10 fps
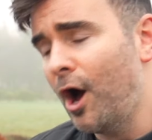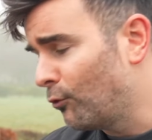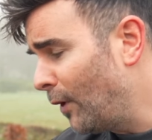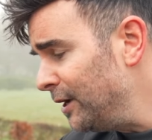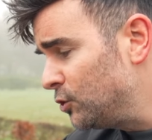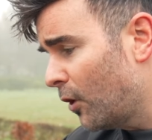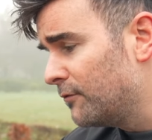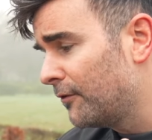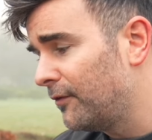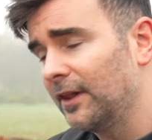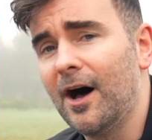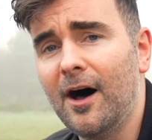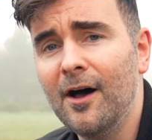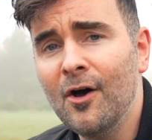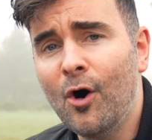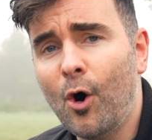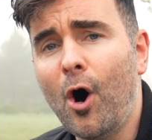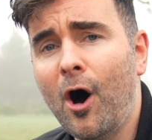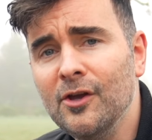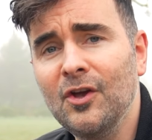a Range Rover Velar,
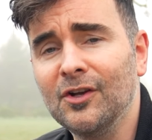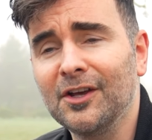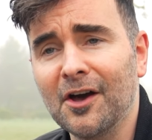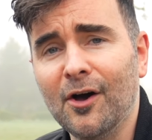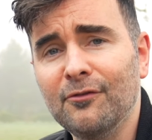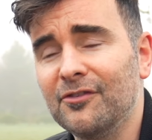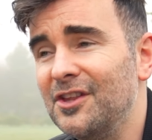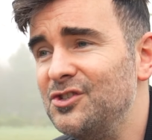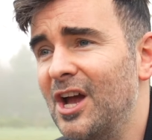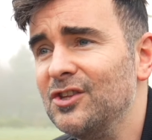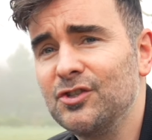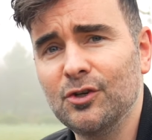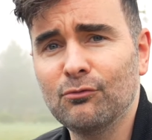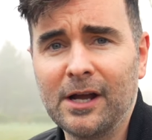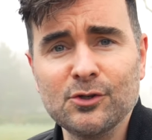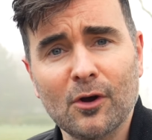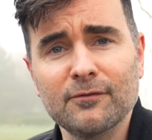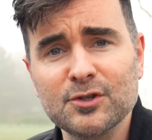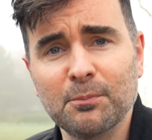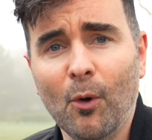or are you going to go for the Gen 2 Range Rover
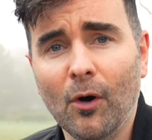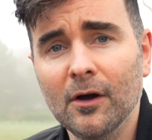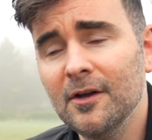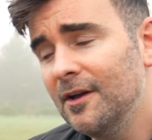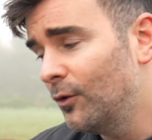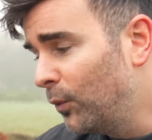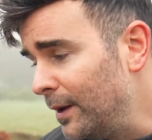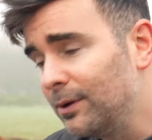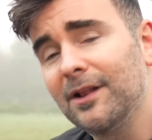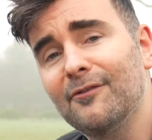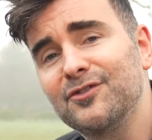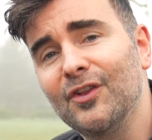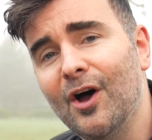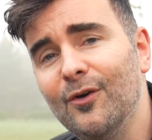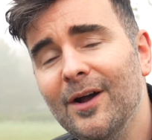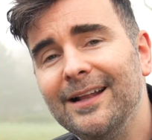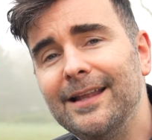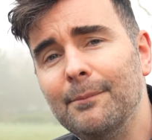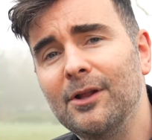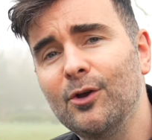Sport? We would love to know.
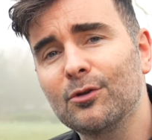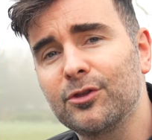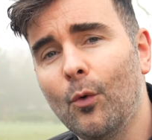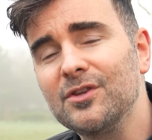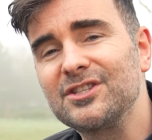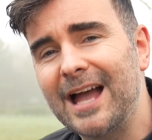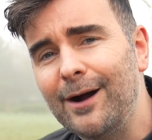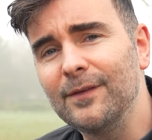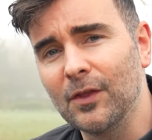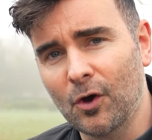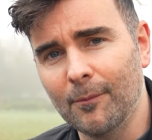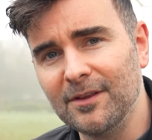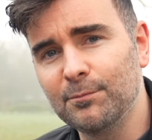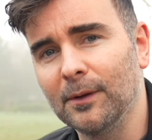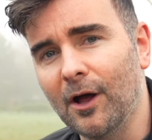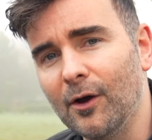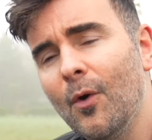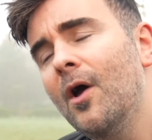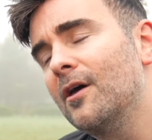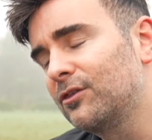Let me know your thoughts down in the comments below.
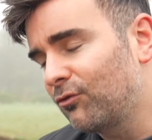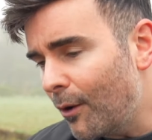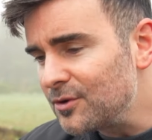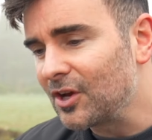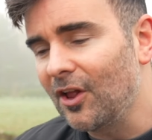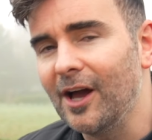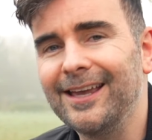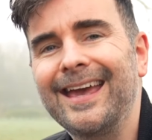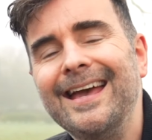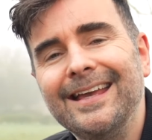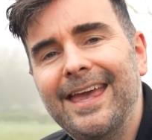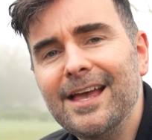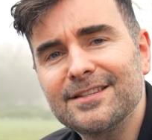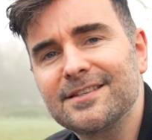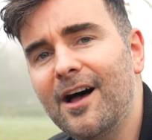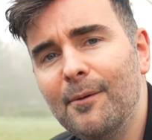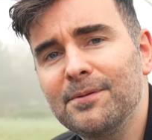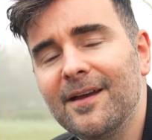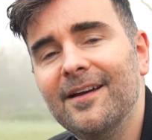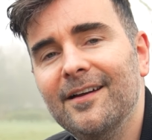Throw us a like, get subbed,
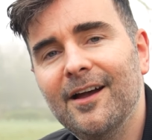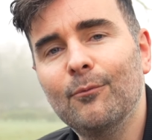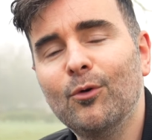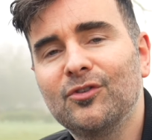and we'll